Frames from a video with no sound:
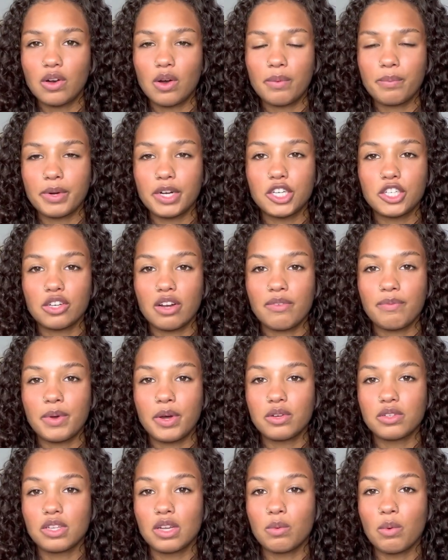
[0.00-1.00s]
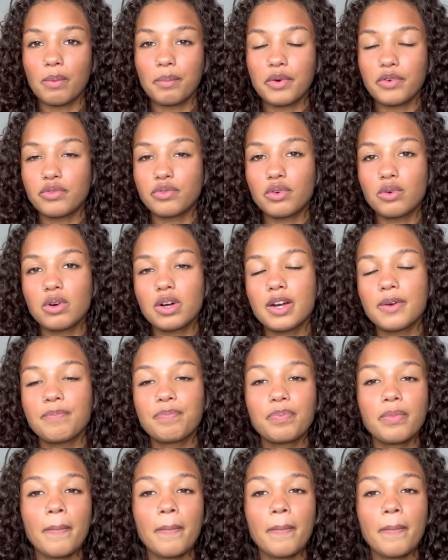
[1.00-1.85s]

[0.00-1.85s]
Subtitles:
I'm pretty sure I posted one before.